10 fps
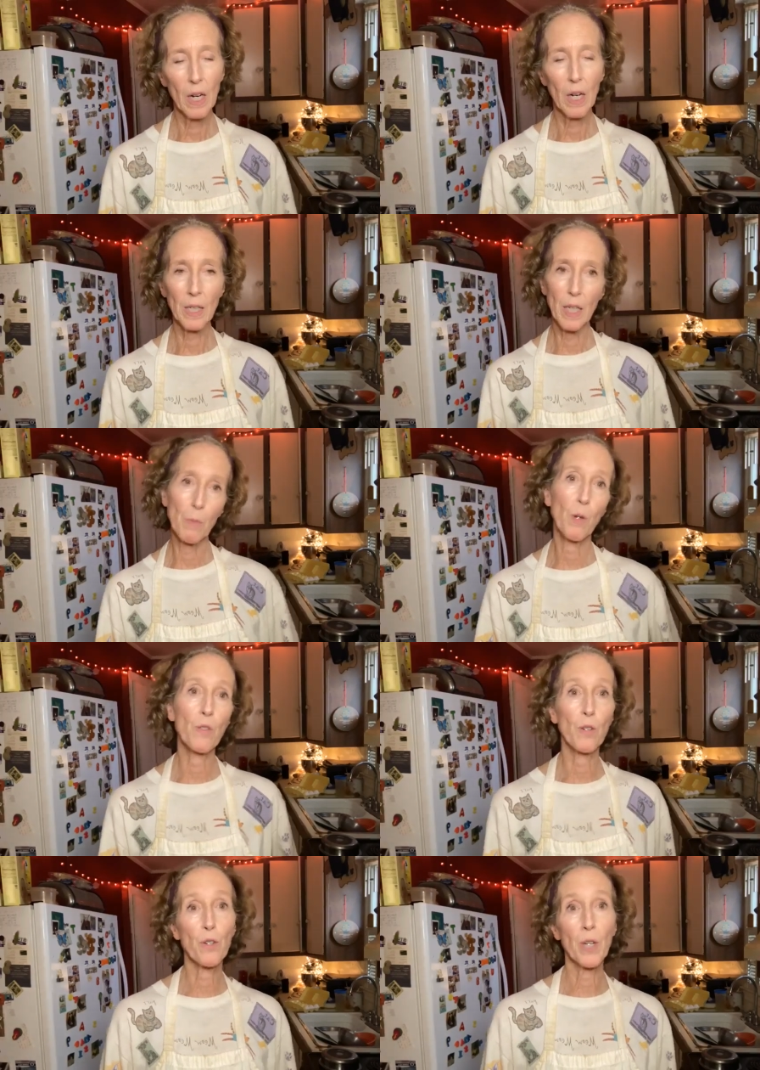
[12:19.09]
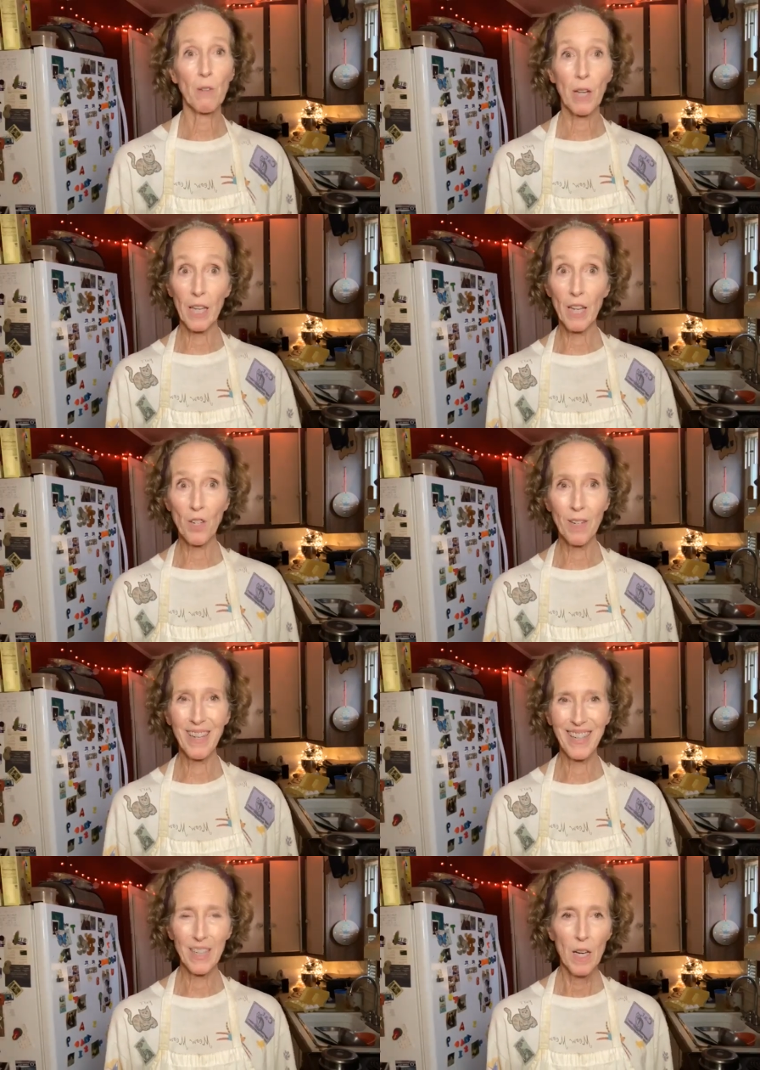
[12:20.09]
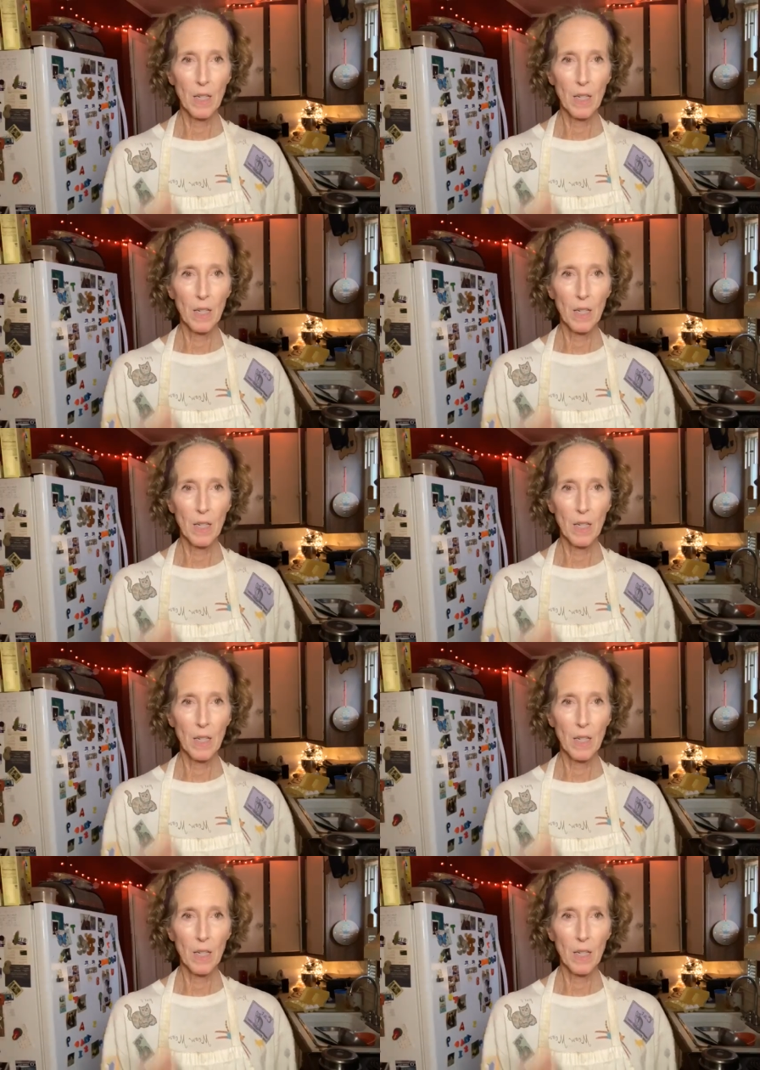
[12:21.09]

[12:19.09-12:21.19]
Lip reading: chemo, surgery, and radiation.